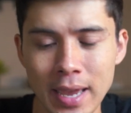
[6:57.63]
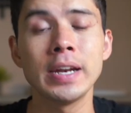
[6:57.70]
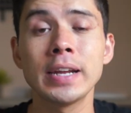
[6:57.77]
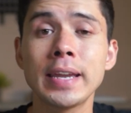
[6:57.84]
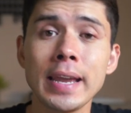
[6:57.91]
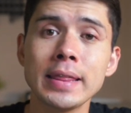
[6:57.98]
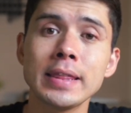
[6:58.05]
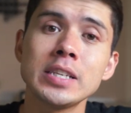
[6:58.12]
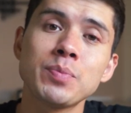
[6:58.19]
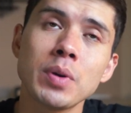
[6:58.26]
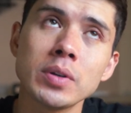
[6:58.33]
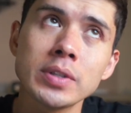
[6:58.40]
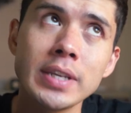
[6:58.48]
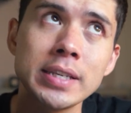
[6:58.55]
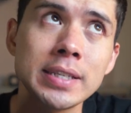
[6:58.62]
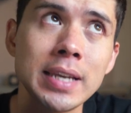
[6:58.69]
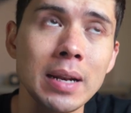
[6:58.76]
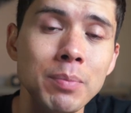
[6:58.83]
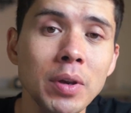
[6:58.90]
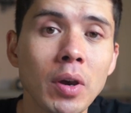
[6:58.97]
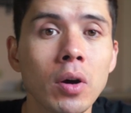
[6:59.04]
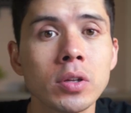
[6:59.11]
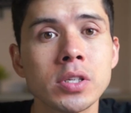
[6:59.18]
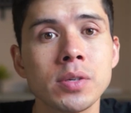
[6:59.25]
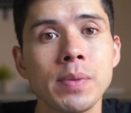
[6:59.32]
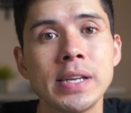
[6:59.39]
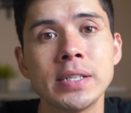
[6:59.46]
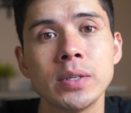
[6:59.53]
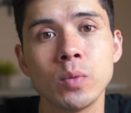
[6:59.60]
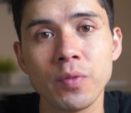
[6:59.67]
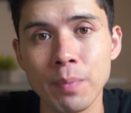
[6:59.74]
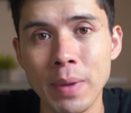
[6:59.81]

And again, this process can be automated with